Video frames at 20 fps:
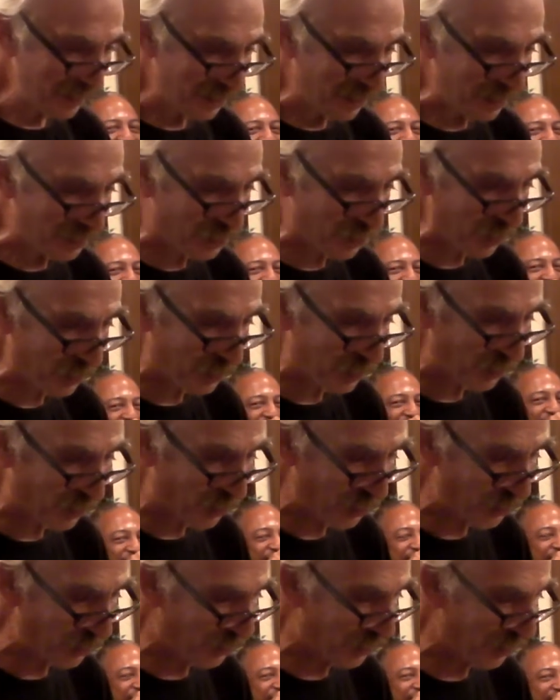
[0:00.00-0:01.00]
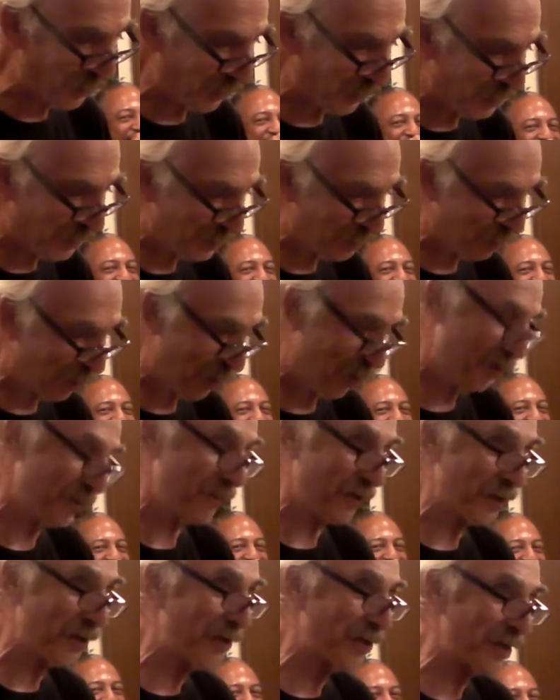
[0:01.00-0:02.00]
The trip to Kuta was part of
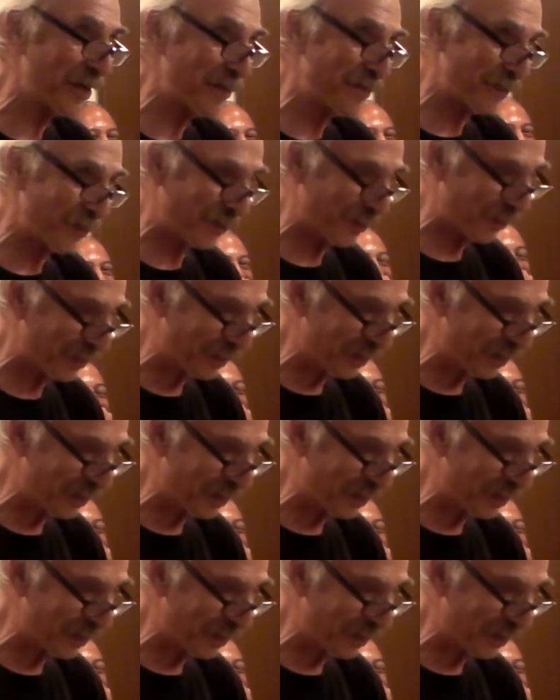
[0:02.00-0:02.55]
our honeymoon.